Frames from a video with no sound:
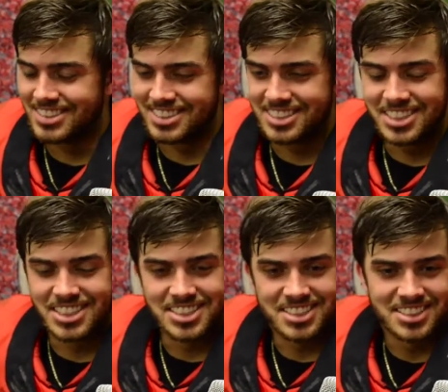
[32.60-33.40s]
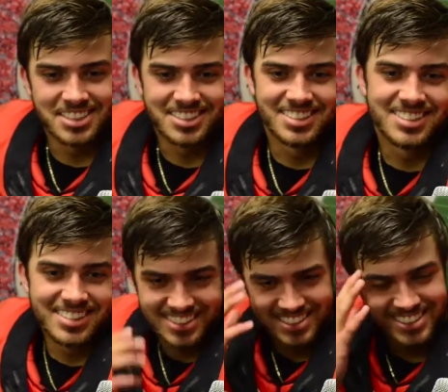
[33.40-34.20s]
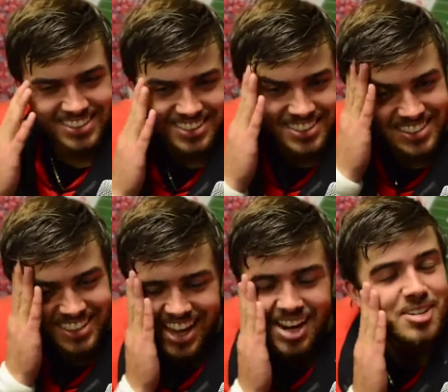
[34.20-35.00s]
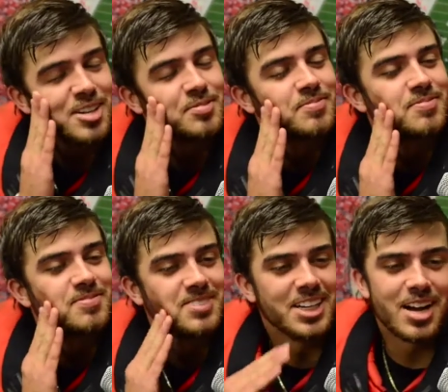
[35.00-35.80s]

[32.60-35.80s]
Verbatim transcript: Sheesh. I don't know.